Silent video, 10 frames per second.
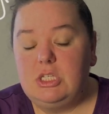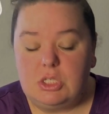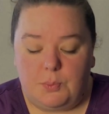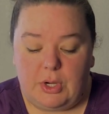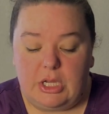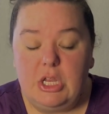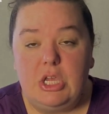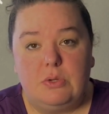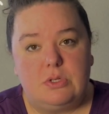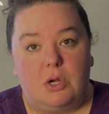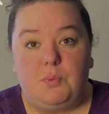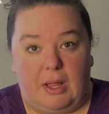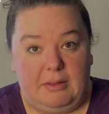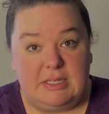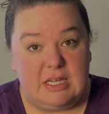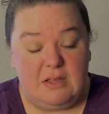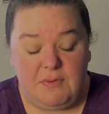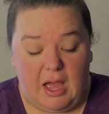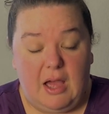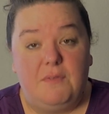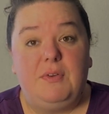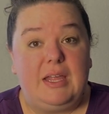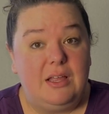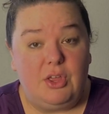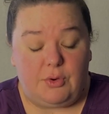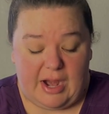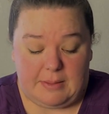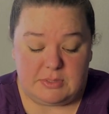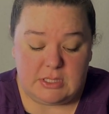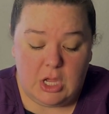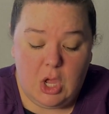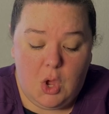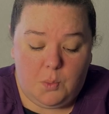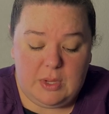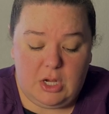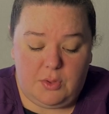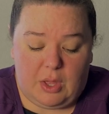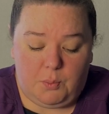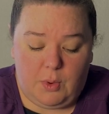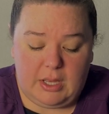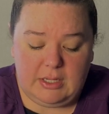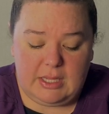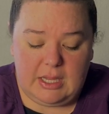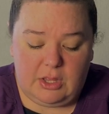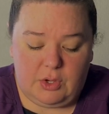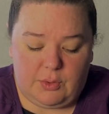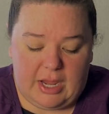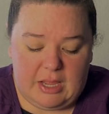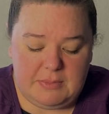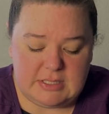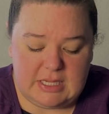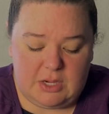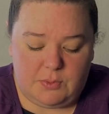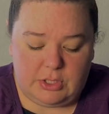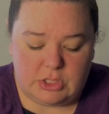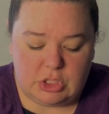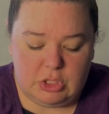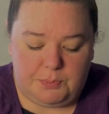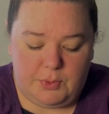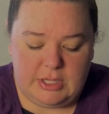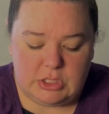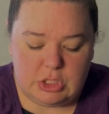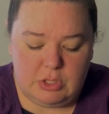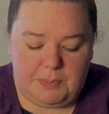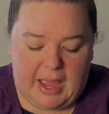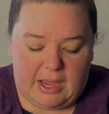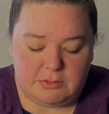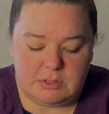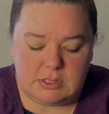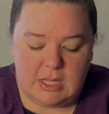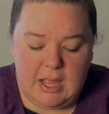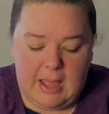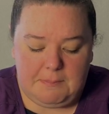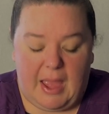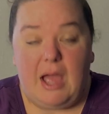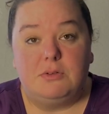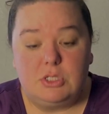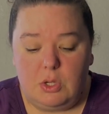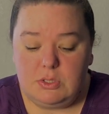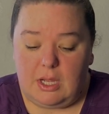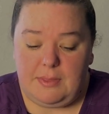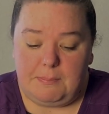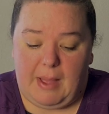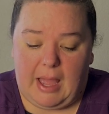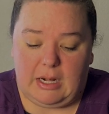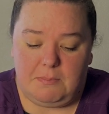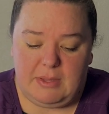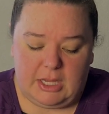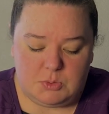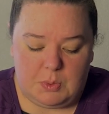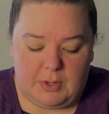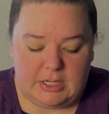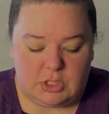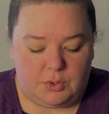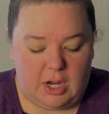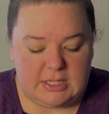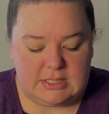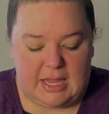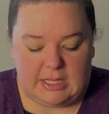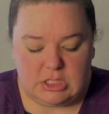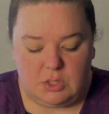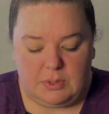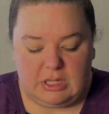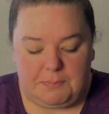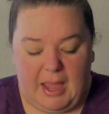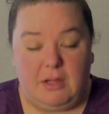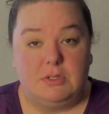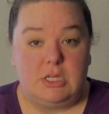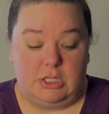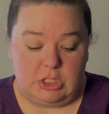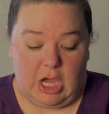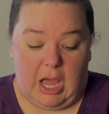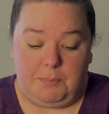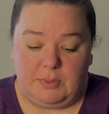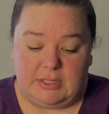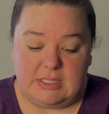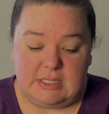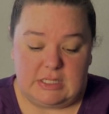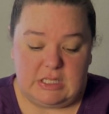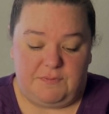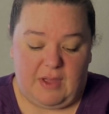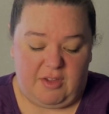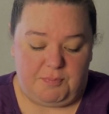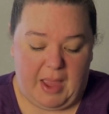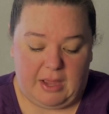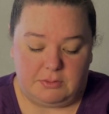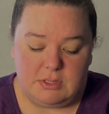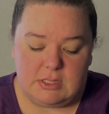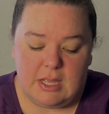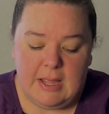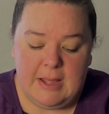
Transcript: So we're going to use our relative of kilograms. We know that 1 kilogram is equal to 2.2 pounds. Pounds goes on the bottom because we want it to cross cancel with the pounds on top with the 65 pounds.